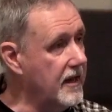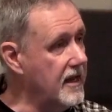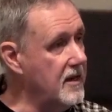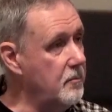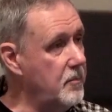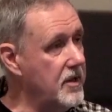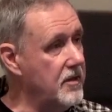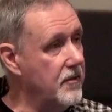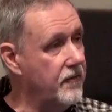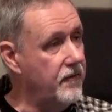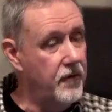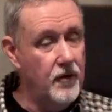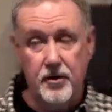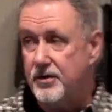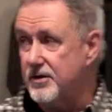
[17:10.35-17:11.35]
He'd be the
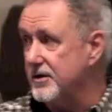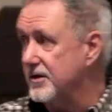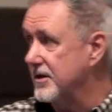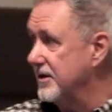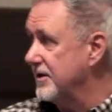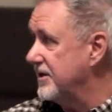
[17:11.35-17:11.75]
first to